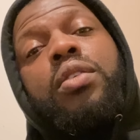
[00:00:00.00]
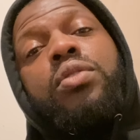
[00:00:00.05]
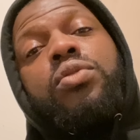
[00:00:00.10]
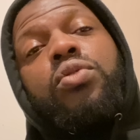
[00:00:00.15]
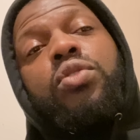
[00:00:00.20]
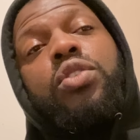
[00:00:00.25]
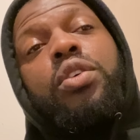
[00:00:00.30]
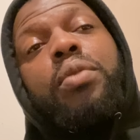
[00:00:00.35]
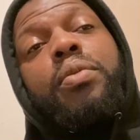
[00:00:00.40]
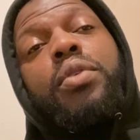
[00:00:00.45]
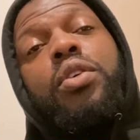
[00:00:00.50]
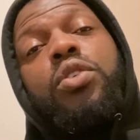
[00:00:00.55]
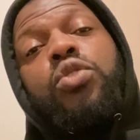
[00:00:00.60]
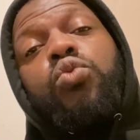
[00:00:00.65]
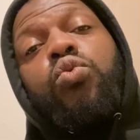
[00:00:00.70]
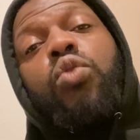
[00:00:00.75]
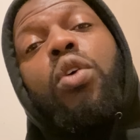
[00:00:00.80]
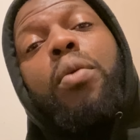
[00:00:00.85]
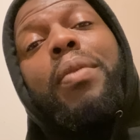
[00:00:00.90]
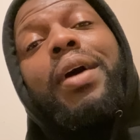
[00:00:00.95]
So you, you
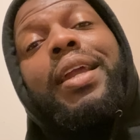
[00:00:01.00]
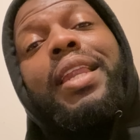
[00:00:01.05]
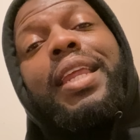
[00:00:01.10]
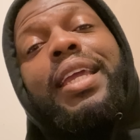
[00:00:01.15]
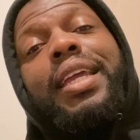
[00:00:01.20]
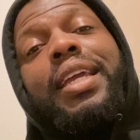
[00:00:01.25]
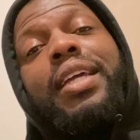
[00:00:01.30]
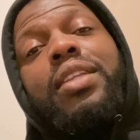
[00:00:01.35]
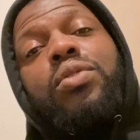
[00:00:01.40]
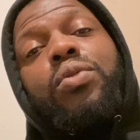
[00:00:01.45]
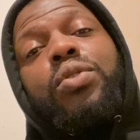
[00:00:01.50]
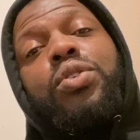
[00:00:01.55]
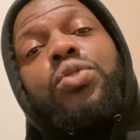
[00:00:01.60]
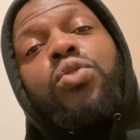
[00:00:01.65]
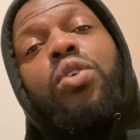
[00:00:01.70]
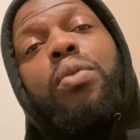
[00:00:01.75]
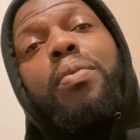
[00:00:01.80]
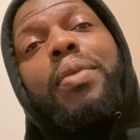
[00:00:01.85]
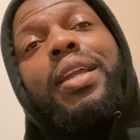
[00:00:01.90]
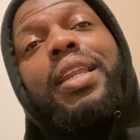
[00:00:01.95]
squat butt naked. So when you
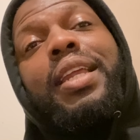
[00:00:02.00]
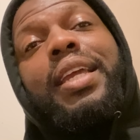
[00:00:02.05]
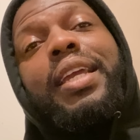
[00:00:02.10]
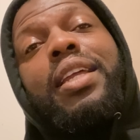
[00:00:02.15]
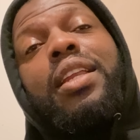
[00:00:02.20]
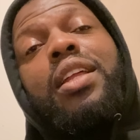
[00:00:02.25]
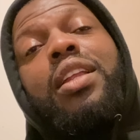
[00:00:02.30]
squat butt naked,